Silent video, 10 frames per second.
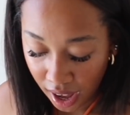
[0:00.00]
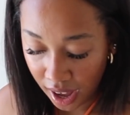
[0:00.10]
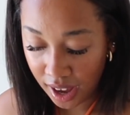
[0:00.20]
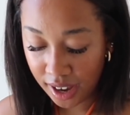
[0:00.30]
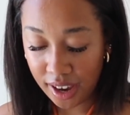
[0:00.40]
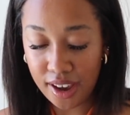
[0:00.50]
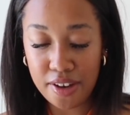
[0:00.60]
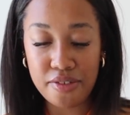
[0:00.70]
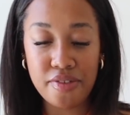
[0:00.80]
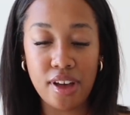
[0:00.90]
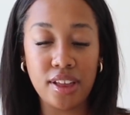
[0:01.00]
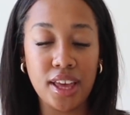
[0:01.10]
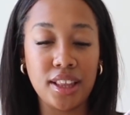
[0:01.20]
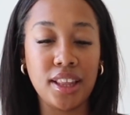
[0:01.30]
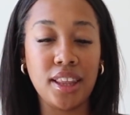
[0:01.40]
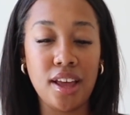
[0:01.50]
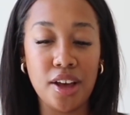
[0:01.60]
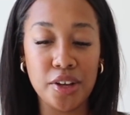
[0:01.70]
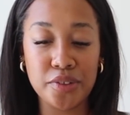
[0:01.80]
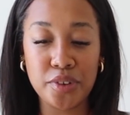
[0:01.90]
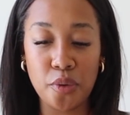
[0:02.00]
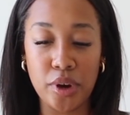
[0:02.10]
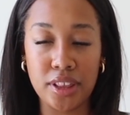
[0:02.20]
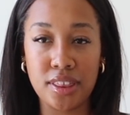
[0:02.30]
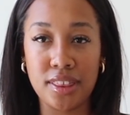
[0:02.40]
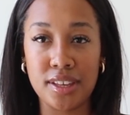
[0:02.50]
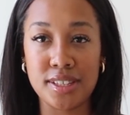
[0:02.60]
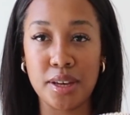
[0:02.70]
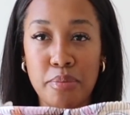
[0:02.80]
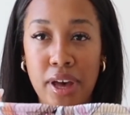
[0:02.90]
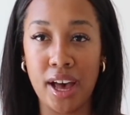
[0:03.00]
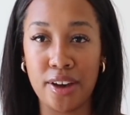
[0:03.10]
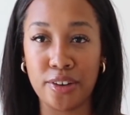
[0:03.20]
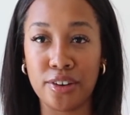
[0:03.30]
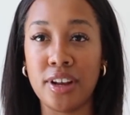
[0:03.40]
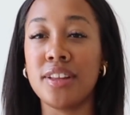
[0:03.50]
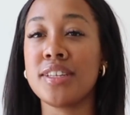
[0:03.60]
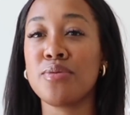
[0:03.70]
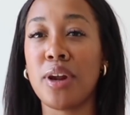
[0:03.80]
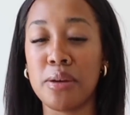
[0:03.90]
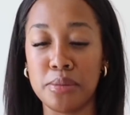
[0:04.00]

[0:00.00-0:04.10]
I fell in love with this pattern, and this is what I